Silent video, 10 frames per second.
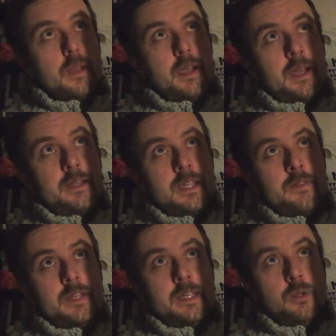and
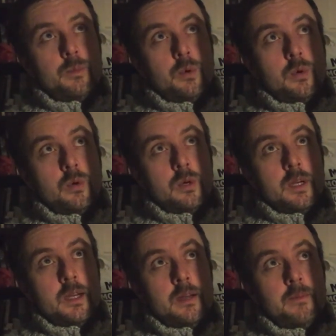David Gilmour
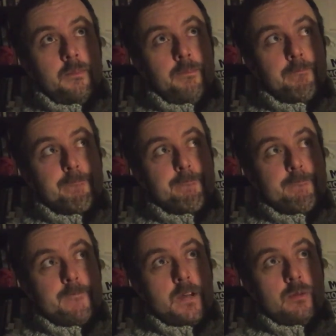um,
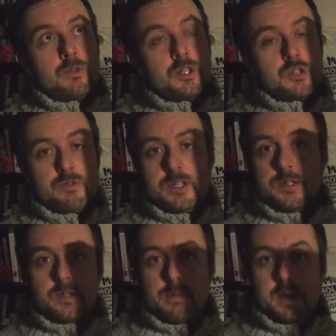was just
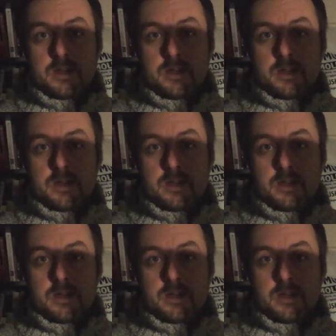reduced to being a